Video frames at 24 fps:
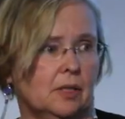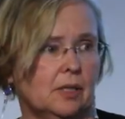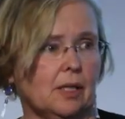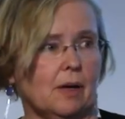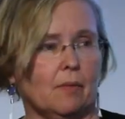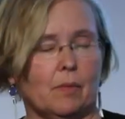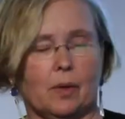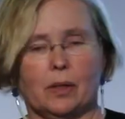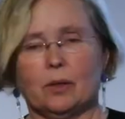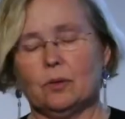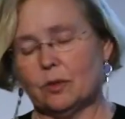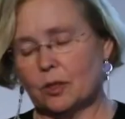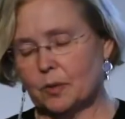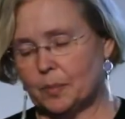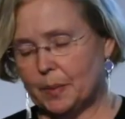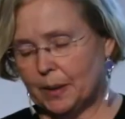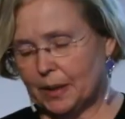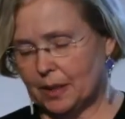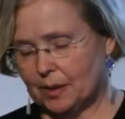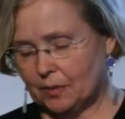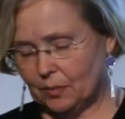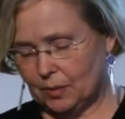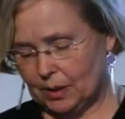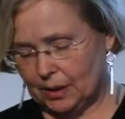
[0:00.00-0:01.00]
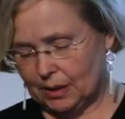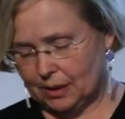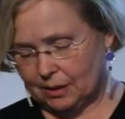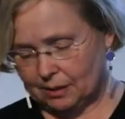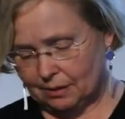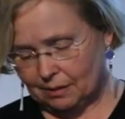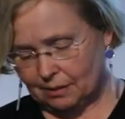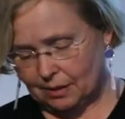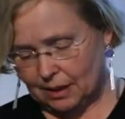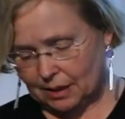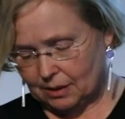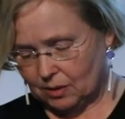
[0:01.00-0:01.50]
someone who speaks Swedish,
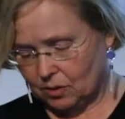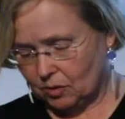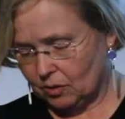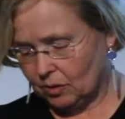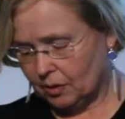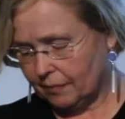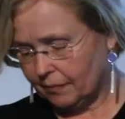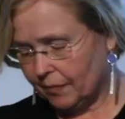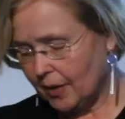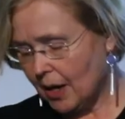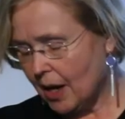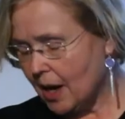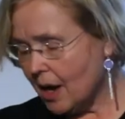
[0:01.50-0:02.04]
so that's good.